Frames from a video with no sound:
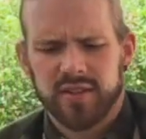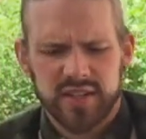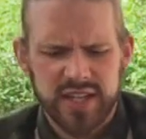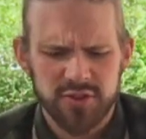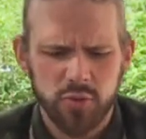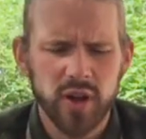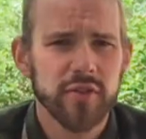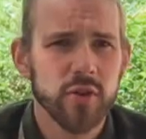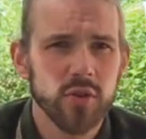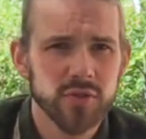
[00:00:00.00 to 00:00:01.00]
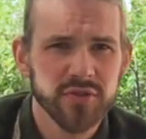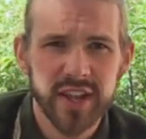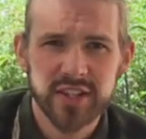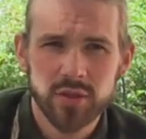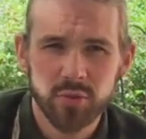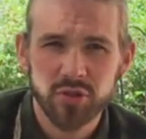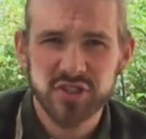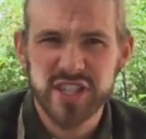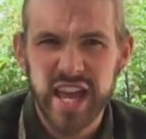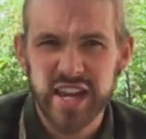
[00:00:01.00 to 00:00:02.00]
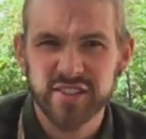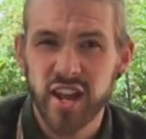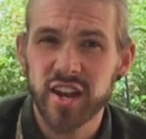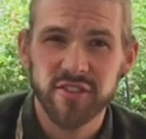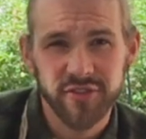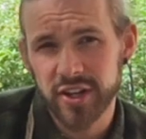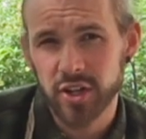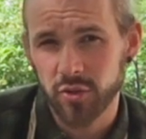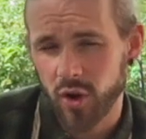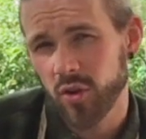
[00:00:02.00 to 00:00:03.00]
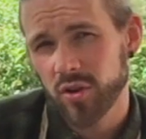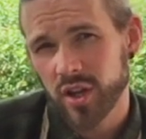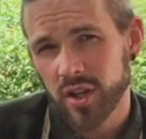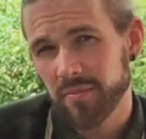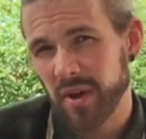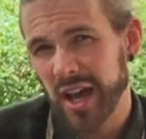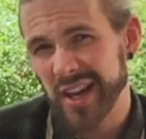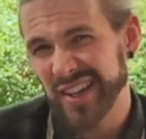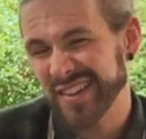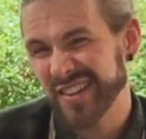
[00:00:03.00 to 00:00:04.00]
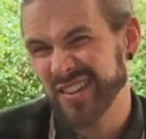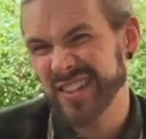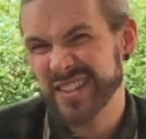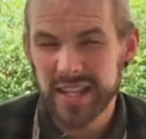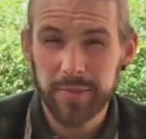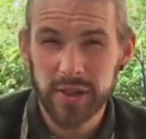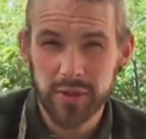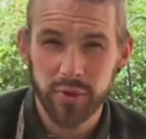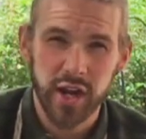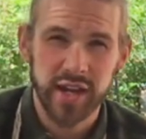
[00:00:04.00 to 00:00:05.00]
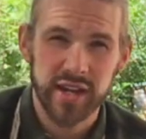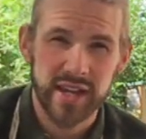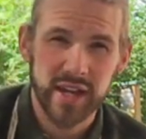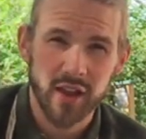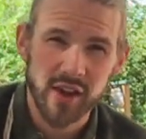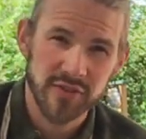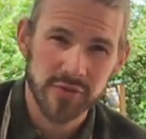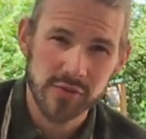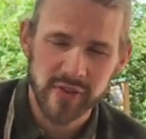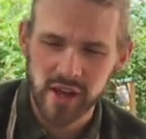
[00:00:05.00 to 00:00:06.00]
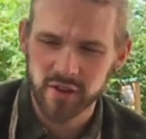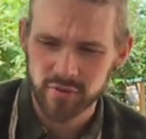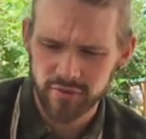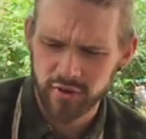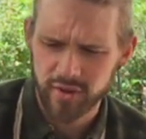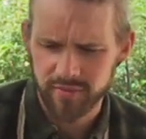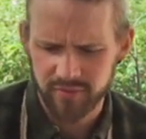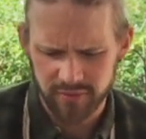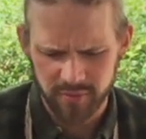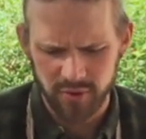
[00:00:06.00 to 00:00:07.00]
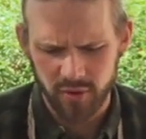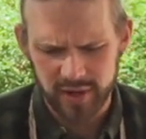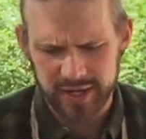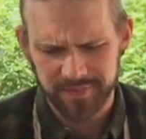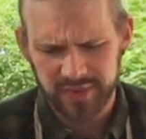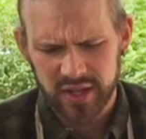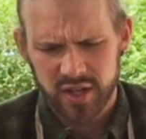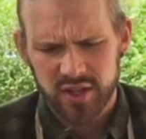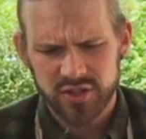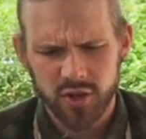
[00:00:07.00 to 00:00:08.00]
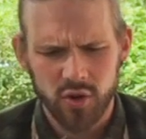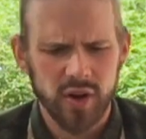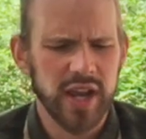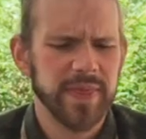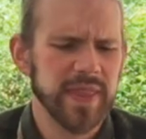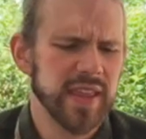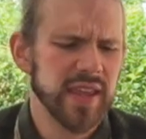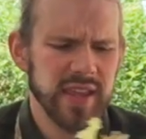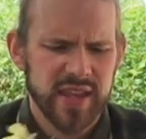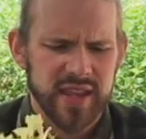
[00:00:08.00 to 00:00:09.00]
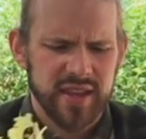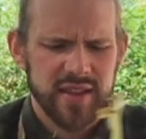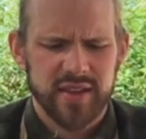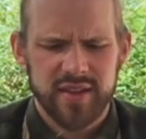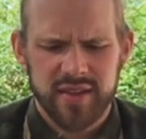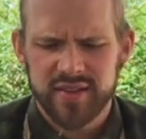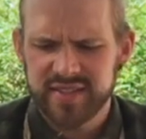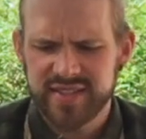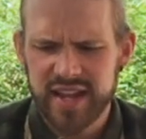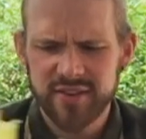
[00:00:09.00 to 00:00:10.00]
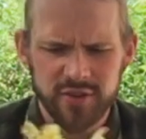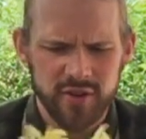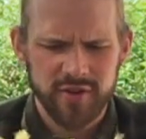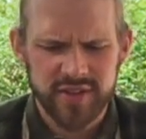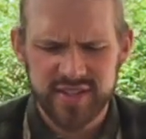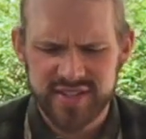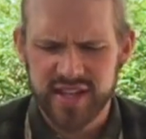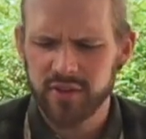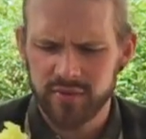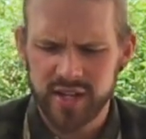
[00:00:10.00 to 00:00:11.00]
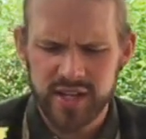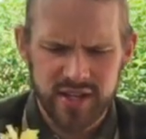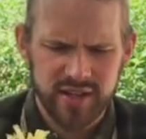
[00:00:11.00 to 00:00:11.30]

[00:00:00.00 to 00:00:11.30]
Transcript: is one of those vegetables that is kind of fun to grow, but typically we're not going to get a lot of food value from growing it. So at the center of the celery,